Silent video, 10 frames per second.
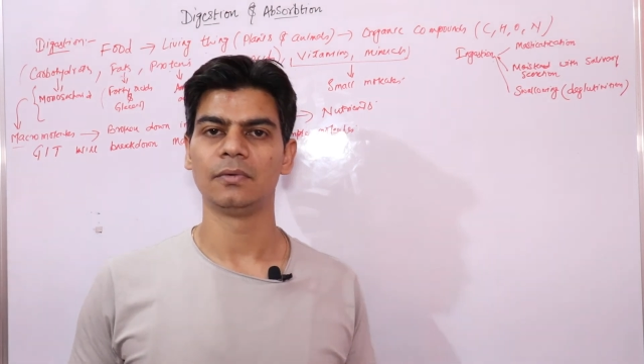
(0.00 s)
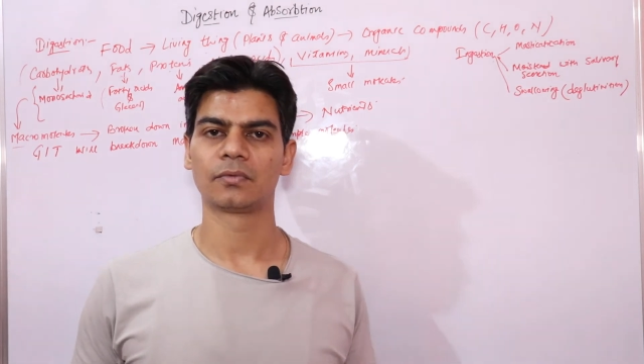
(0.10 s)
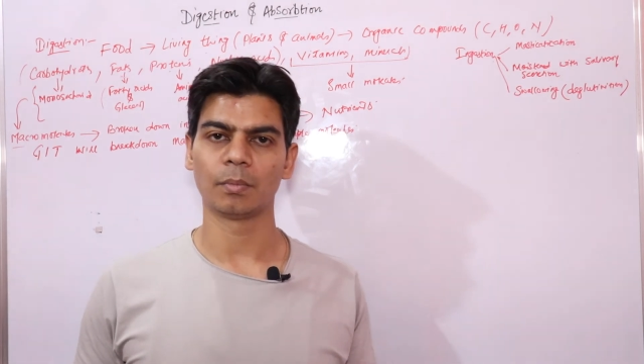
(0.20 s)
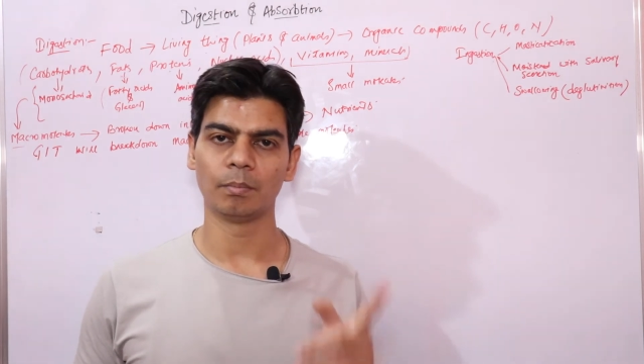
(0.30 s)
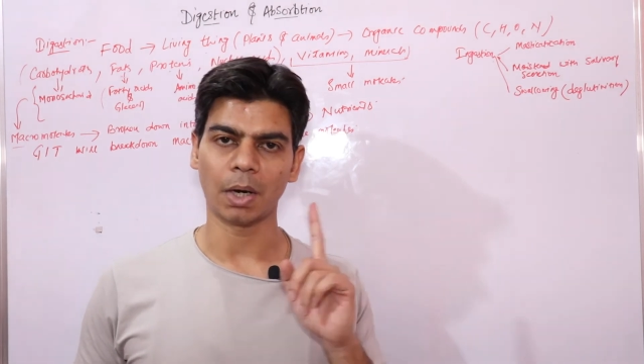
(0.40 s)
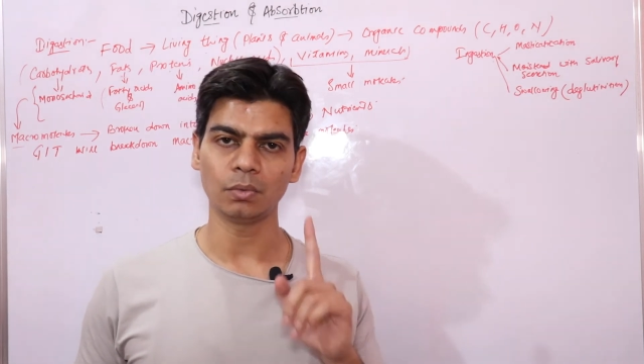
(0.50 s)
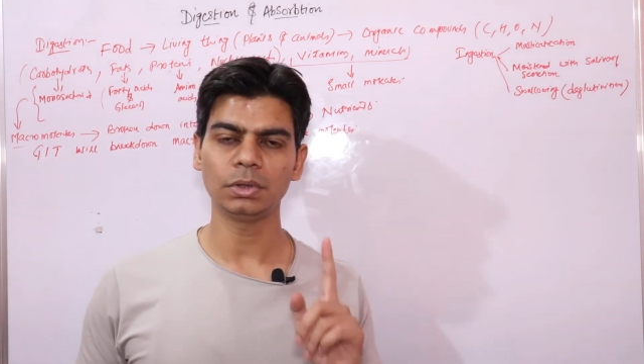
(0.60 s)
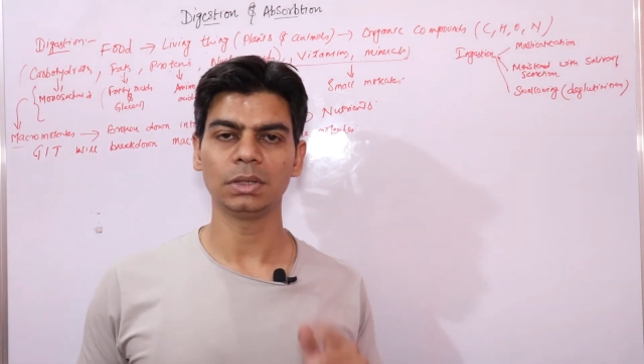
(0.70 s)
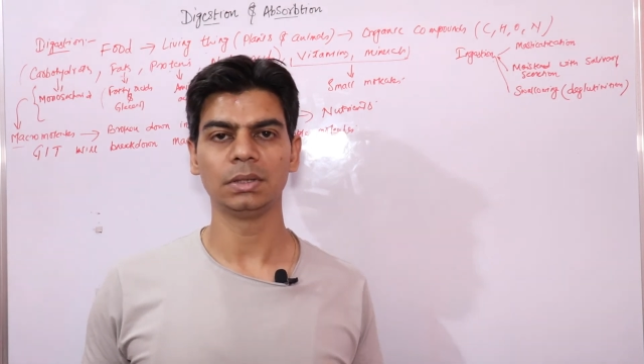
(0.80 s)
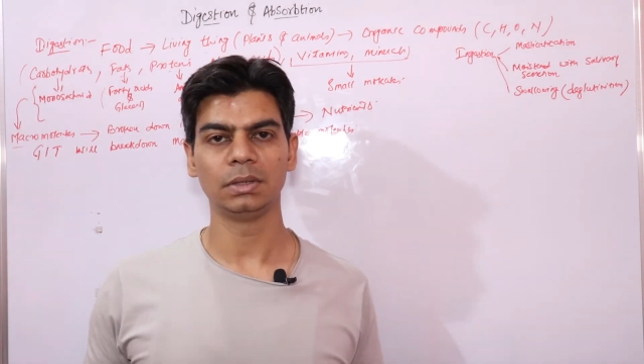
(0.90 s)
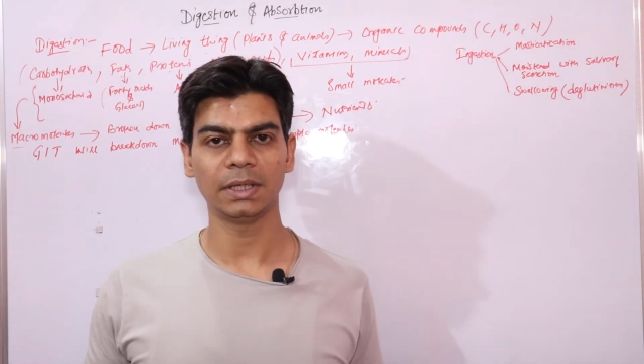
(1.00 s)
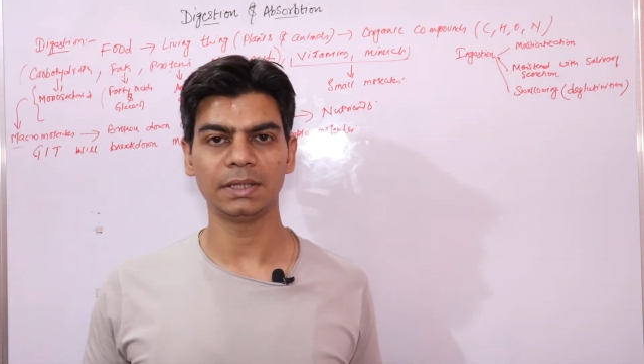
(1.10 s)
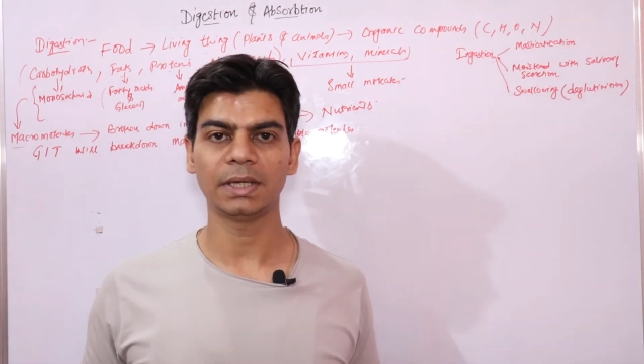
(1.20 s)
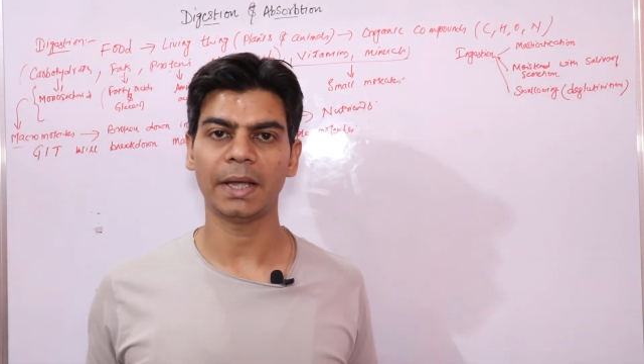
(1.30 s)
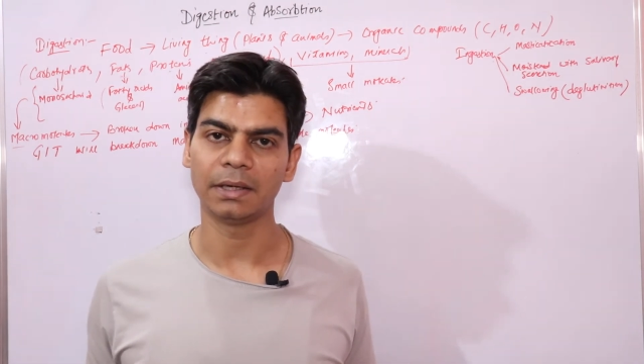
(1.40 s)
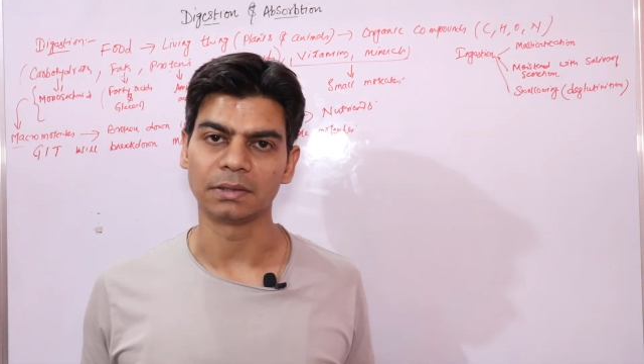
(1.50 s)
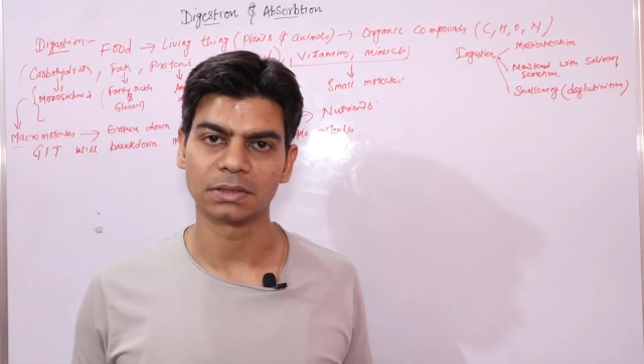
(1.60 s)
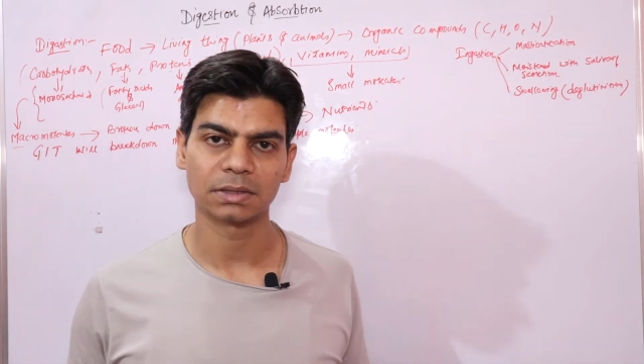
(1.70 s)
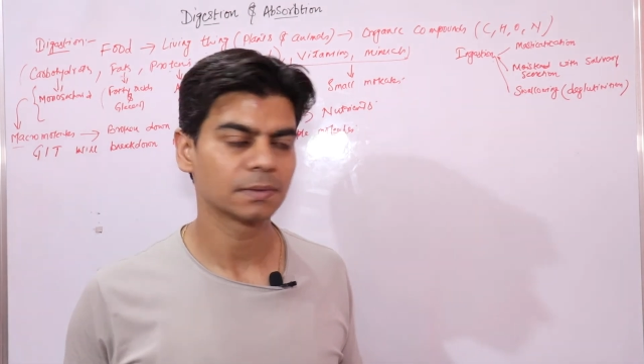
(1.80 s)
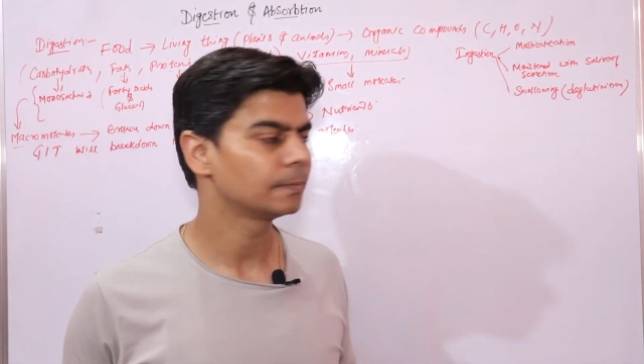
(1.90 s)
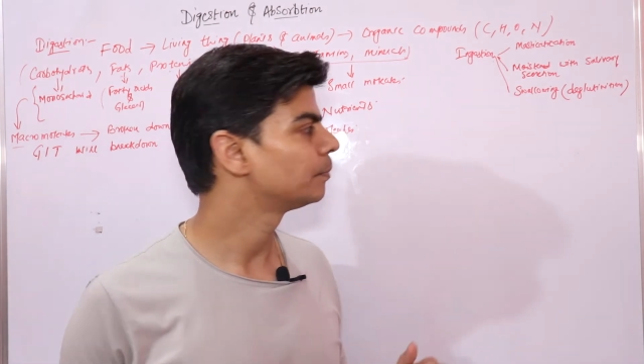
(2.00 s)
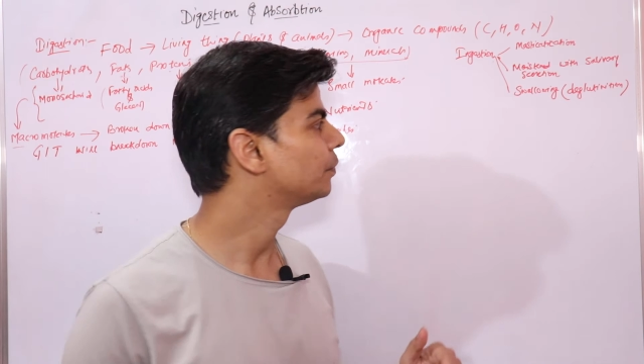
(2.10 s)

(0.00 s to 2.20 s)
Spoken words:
from mouth till the anus,